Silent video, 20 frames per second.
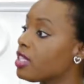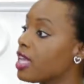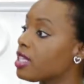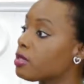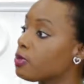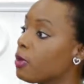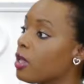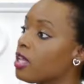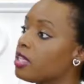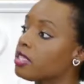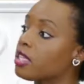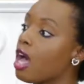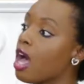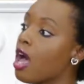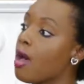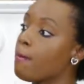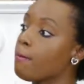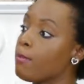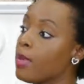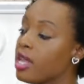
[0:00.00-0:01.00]
takes place
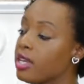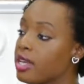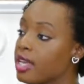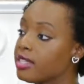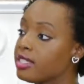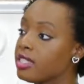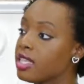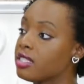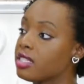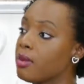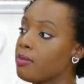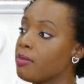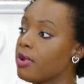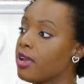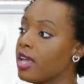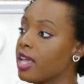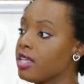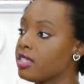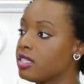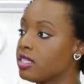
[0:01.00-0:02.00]
on Monday,
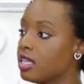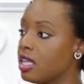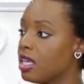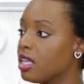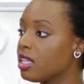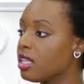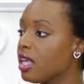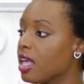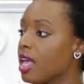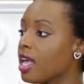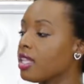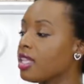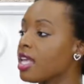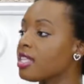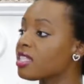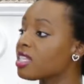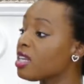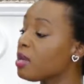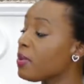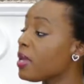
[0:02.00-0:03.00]
September 18th, and
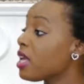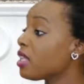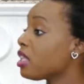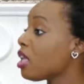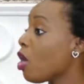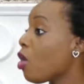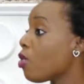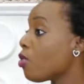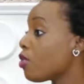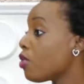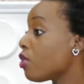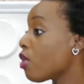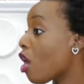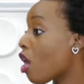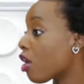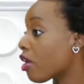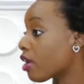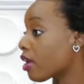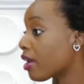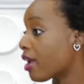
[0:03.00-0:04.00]
that's going to be at the Ogun
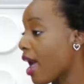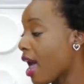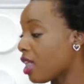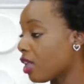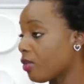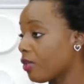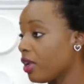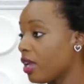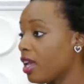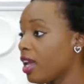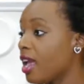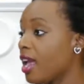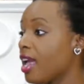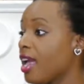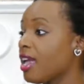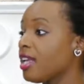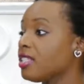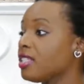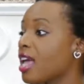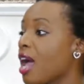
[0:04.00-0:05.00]
Art Gallery,
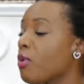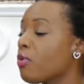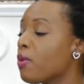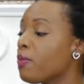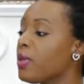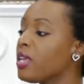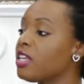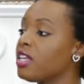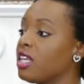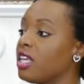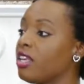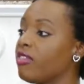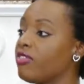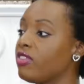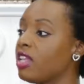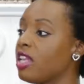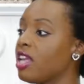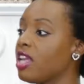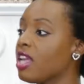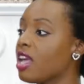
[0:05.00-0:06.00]
and that will be an
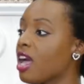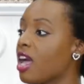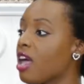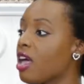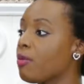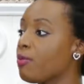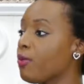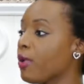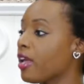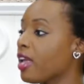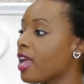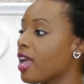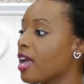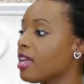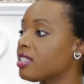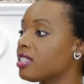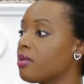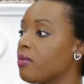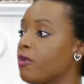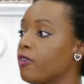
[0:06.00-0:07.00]
evening of bringing
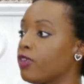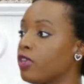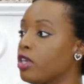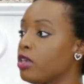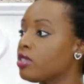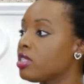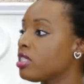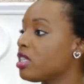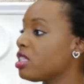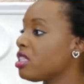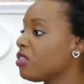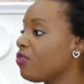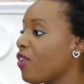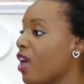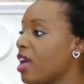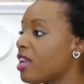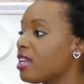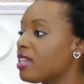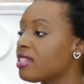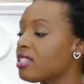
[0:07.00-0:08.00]
out some of Houston's
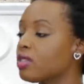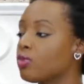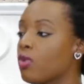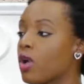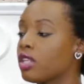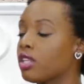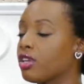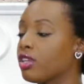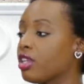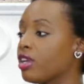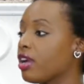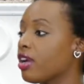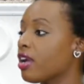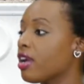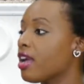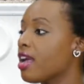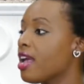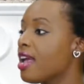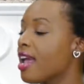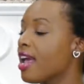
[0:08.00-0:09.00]
finest, whether
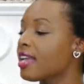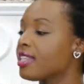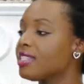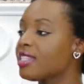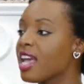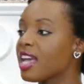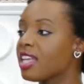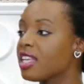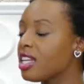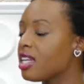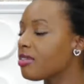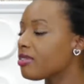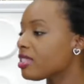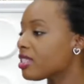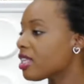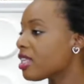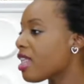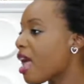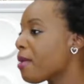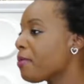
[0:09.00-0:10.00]
they're executives,
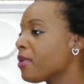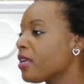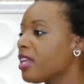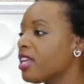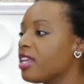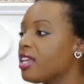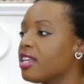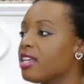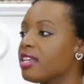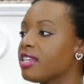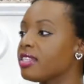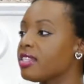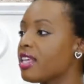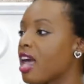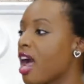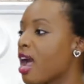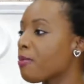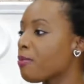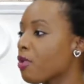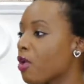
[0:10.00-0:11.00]
celebrities,
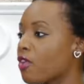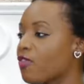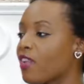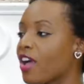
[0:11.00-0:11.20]
high-profile